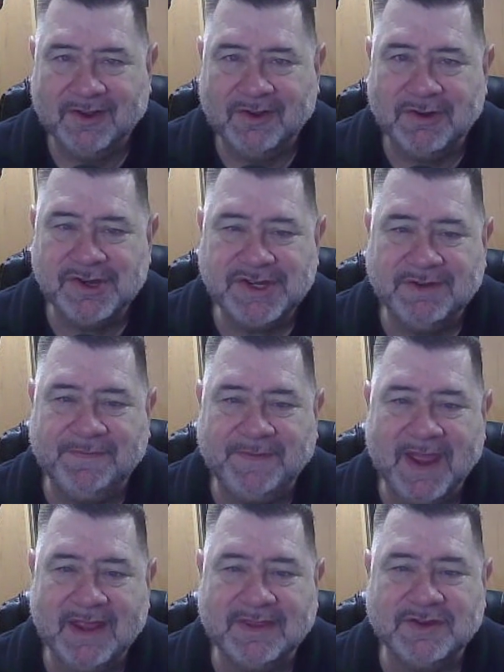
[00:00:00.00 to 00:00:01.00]
The Christian
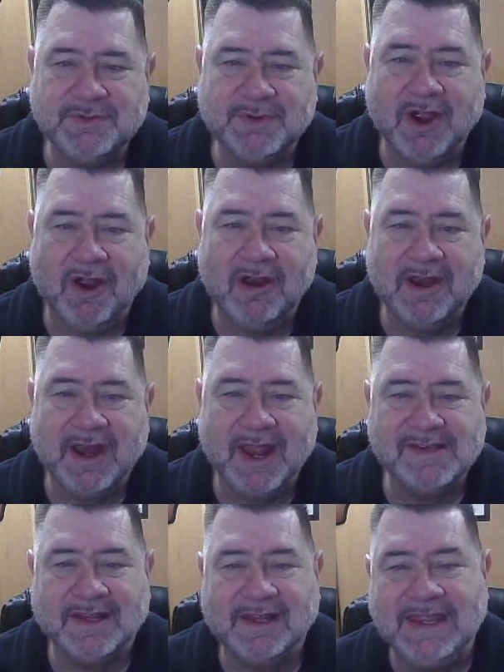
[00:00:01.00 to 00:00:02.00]
faith is regarded
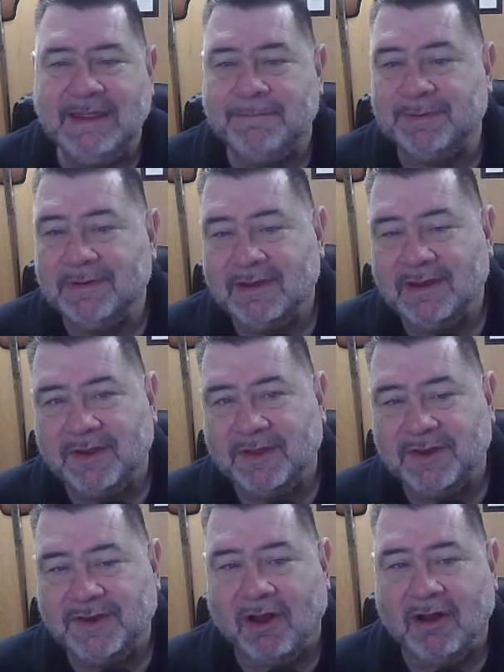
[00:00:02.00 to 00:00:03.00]
as a leap into
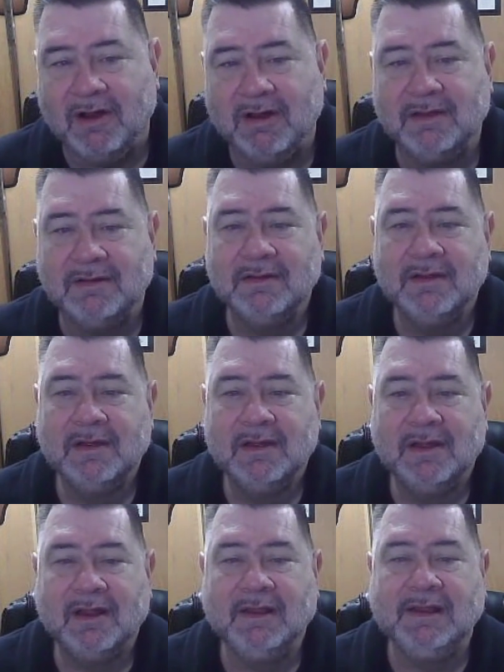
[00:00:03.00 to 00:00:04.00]
the dark,
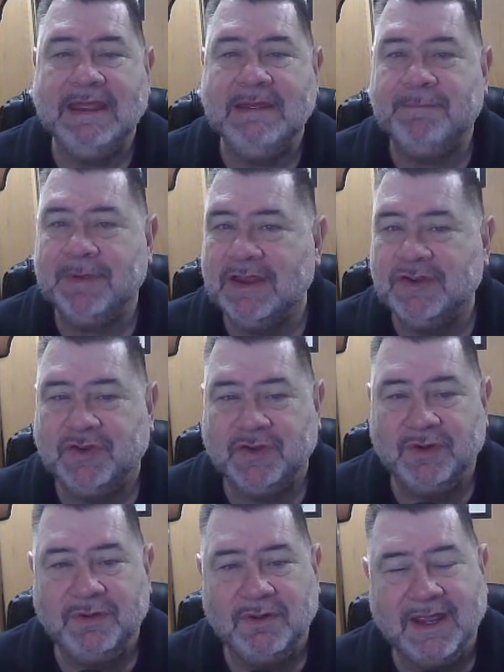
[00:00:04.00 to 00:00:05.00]
a leap
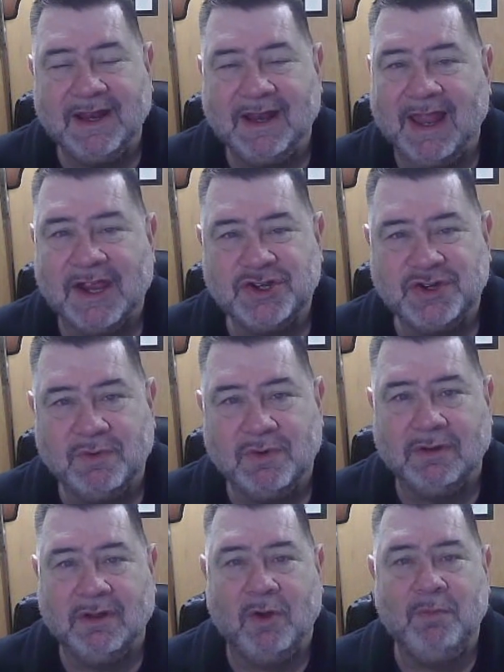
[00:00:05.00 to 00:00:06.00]
into
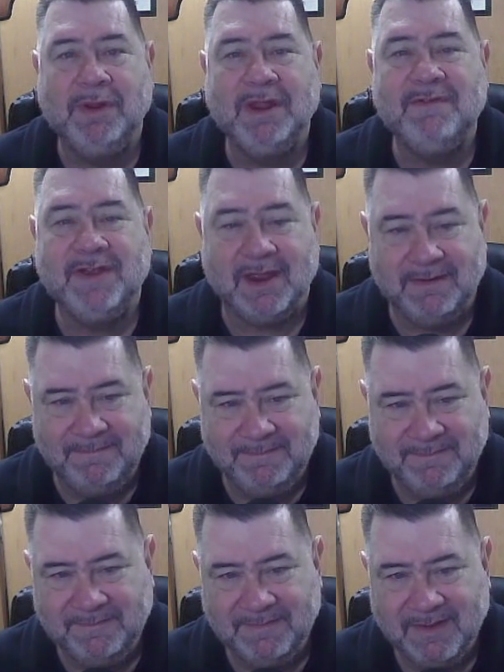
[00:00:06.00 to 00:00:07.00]
intellectual oblivion.
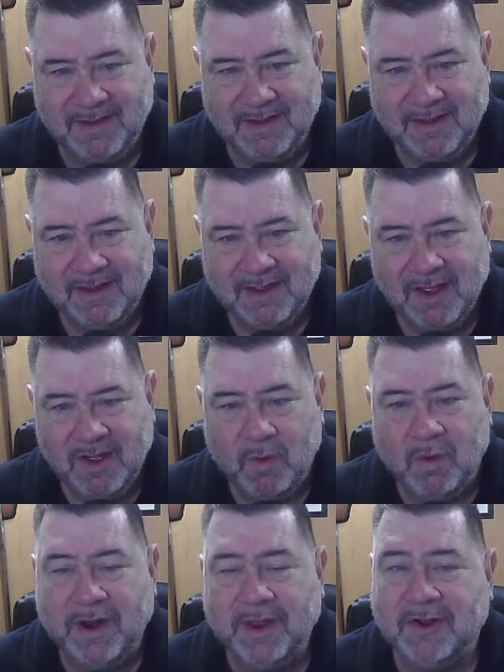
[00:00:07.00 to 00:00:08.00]

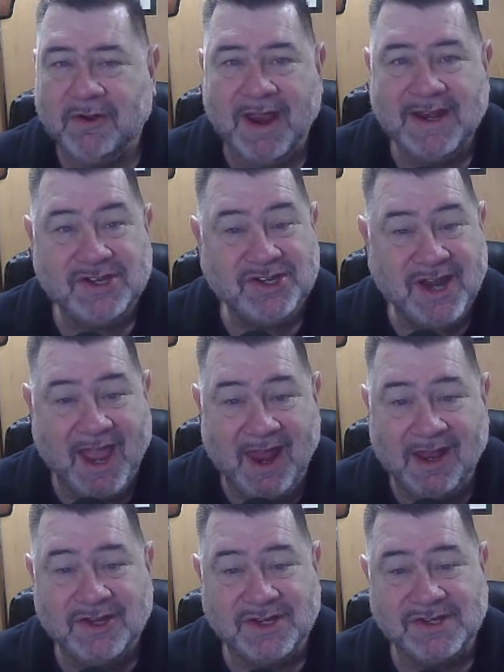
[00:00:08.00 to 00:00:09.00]
One of the greatest
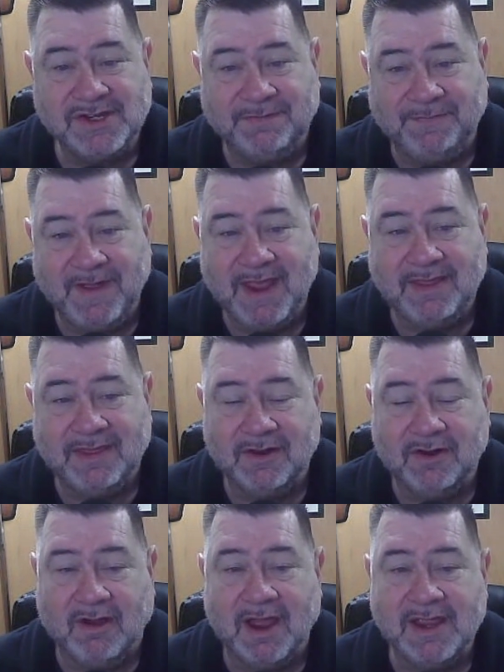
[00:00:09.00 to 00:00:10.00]
challenges to faith
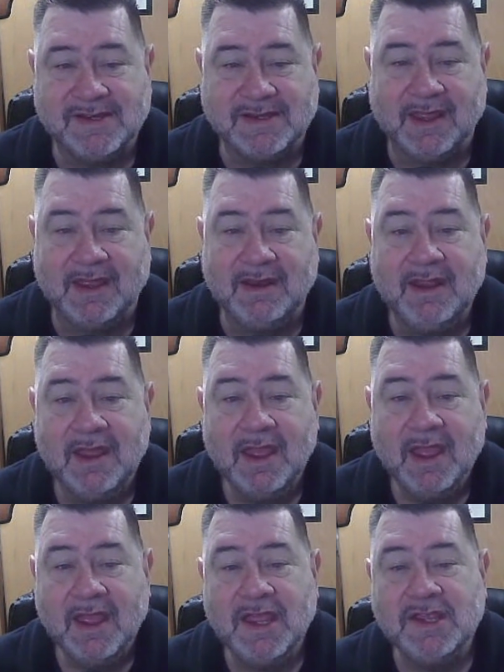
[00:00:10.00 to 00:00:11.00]
in Christ, then,
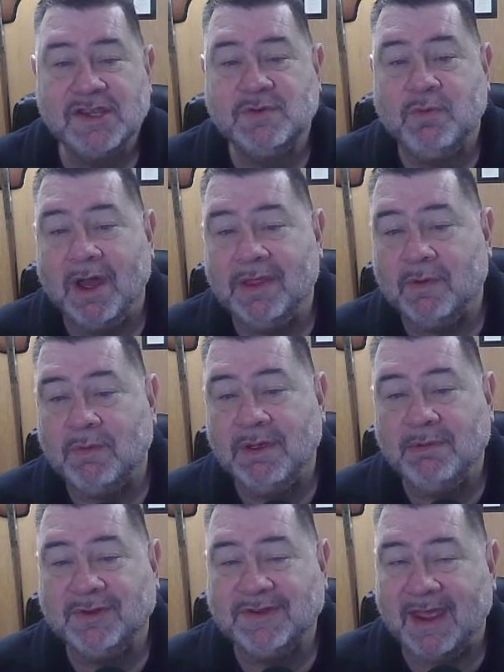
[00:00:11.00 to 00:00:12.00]
is whether
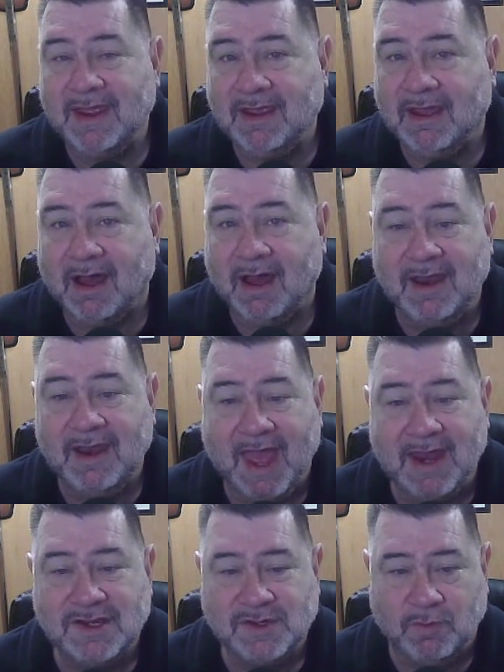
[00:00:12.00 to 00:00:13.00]
we will take God
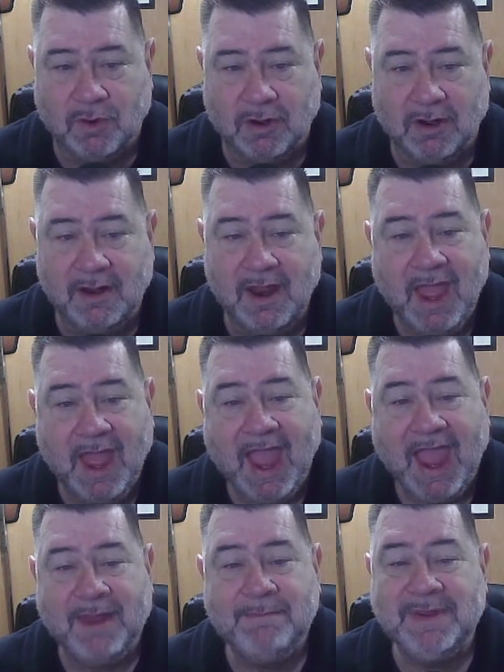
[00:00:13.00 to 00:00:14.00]
at his word
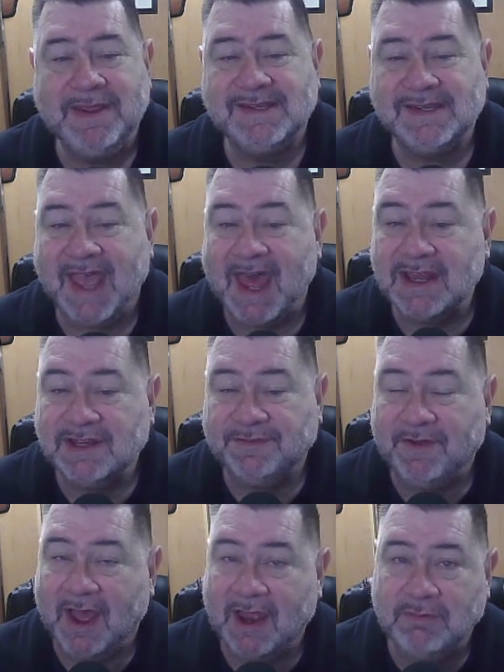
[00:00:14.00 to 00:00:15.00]
and be
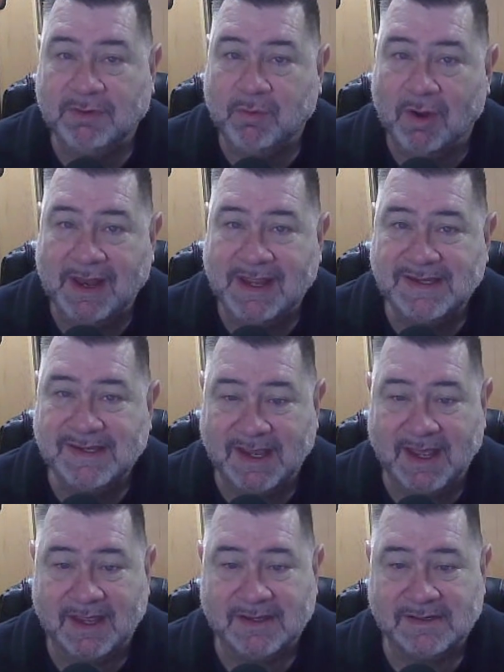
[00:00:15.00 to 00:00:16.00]
satisfied with what he
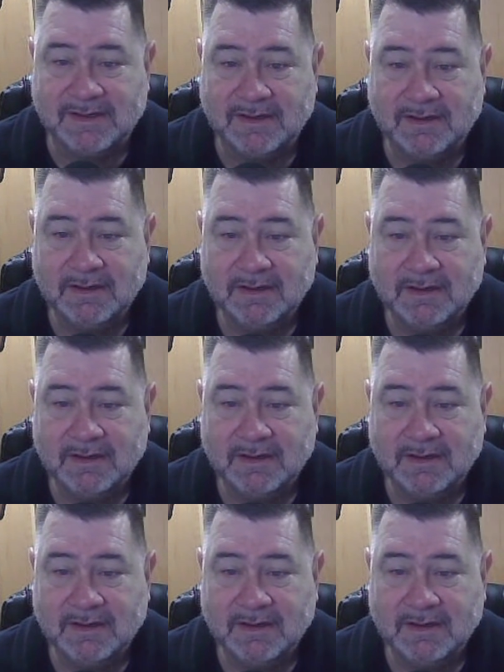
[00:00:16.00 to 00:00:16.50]
says.